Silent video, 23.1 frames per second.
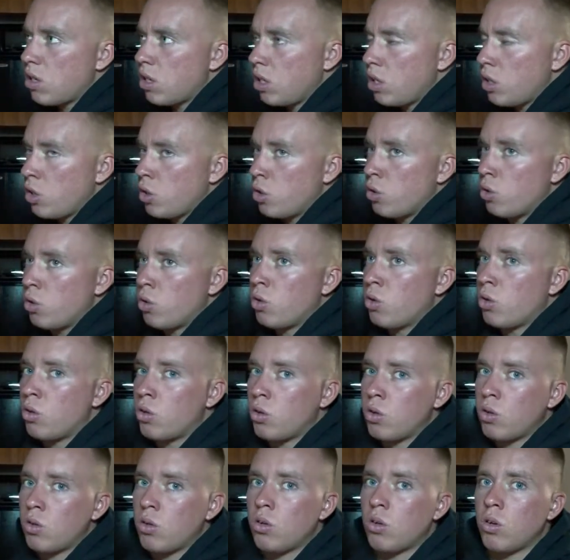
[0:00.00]

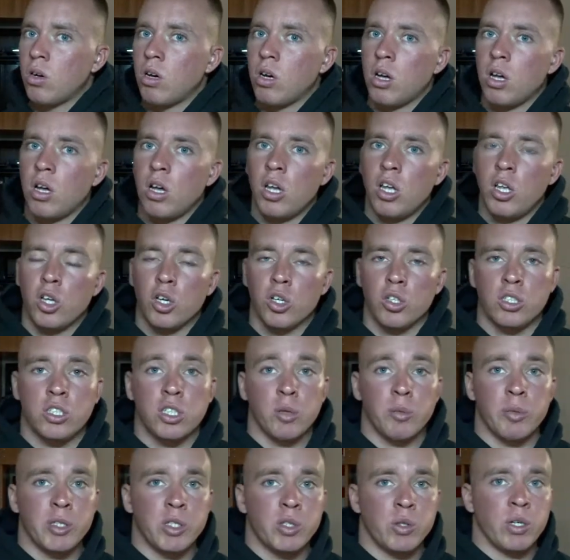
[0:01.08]
You'll
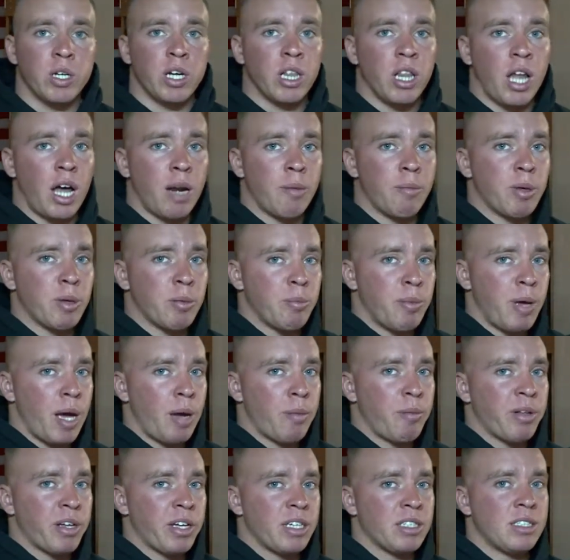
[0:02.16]
still be doing a lot of
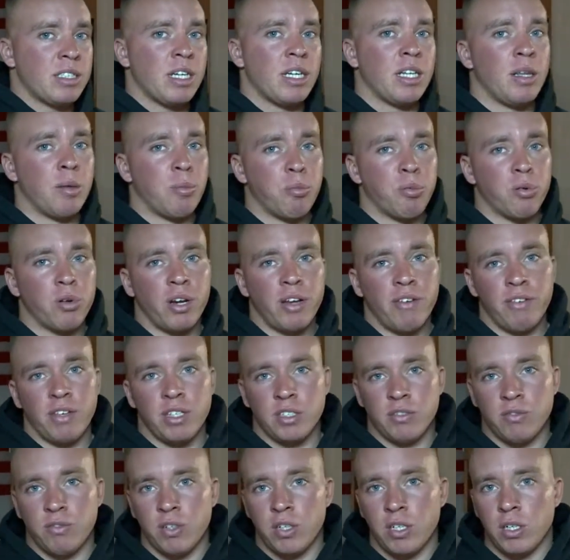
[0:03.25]
McMap, like I said in the
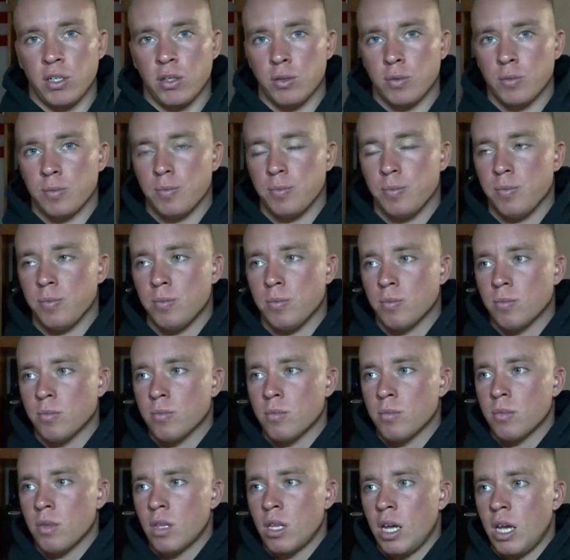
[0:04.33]
previous video.
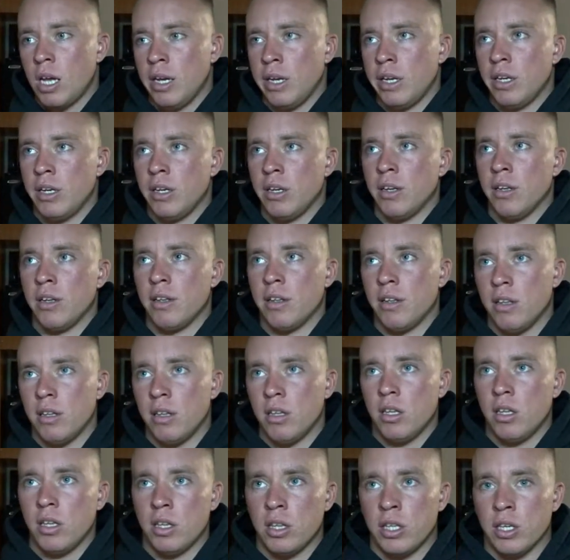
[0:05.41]
And
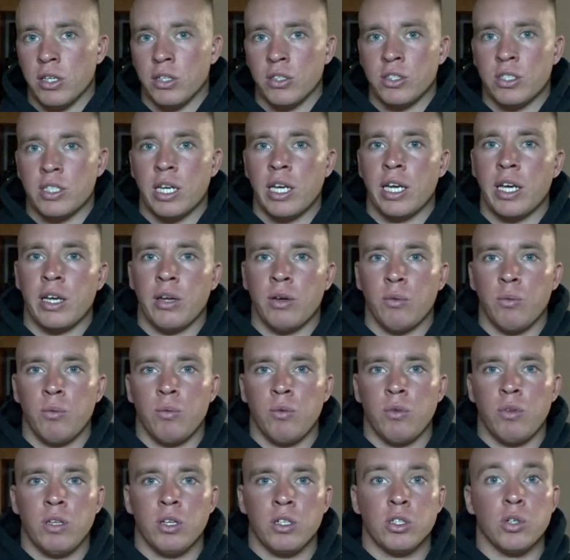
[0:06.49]
there's a
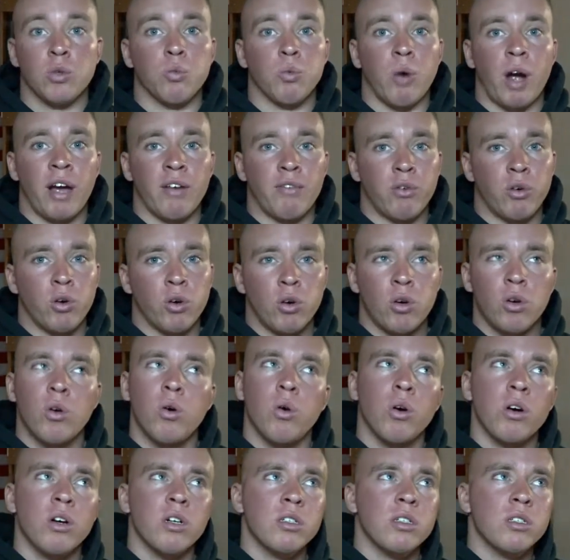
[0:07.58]
rifle
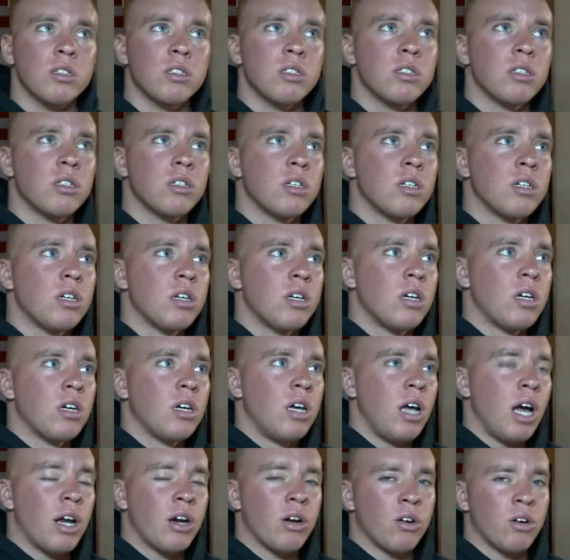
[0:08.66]
course.
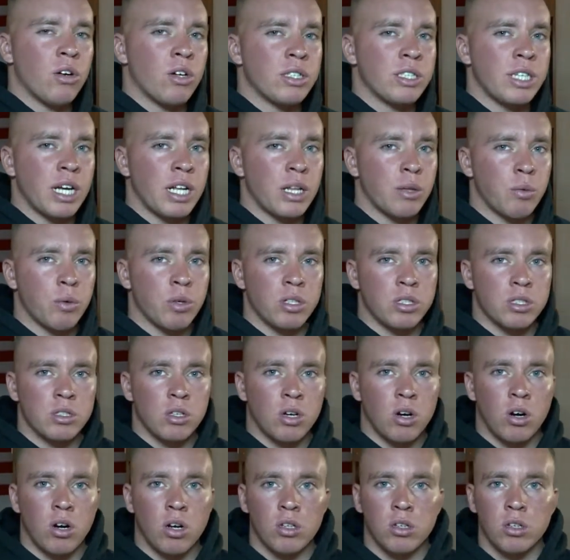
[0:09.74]
I don't know exactly what it's
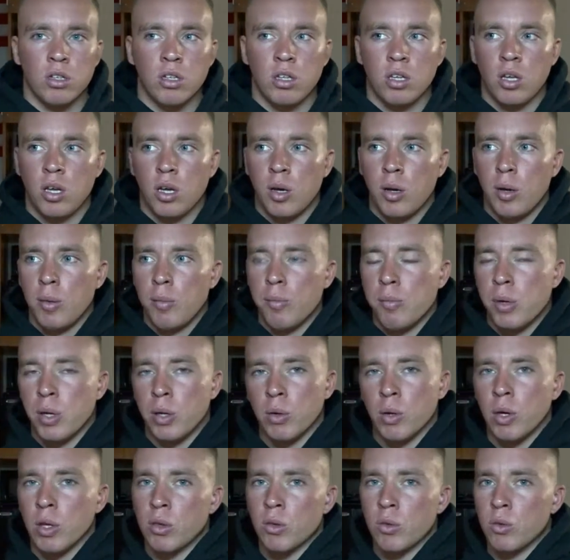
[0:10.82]
called, but you
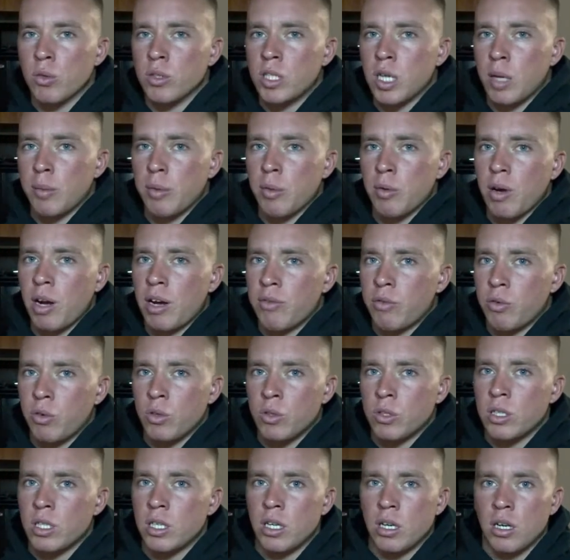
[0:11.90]
run through with dummy
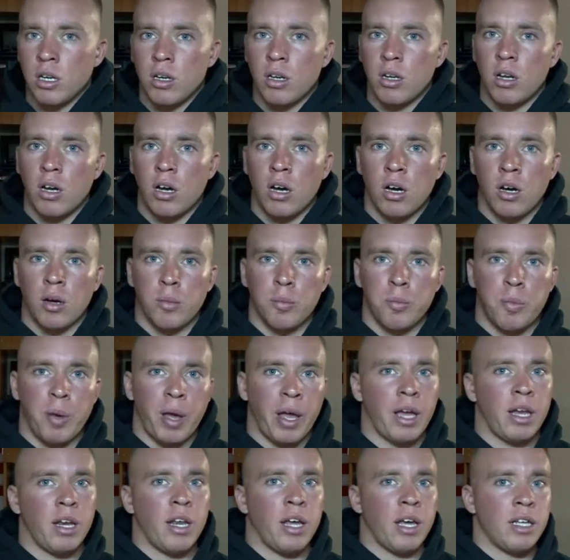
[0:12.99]
rifles and
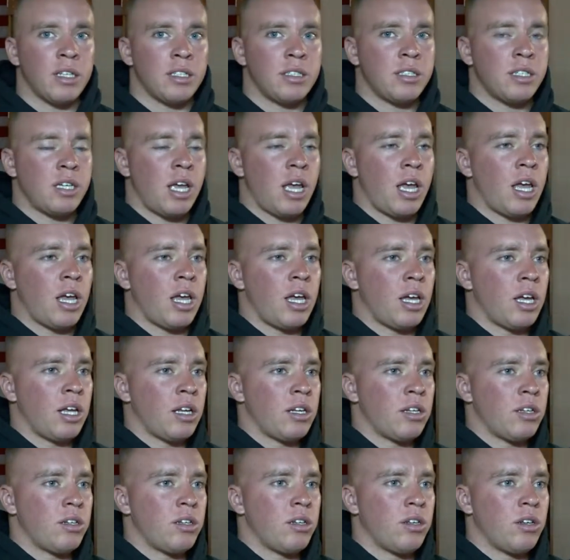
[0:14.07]
bayonets, and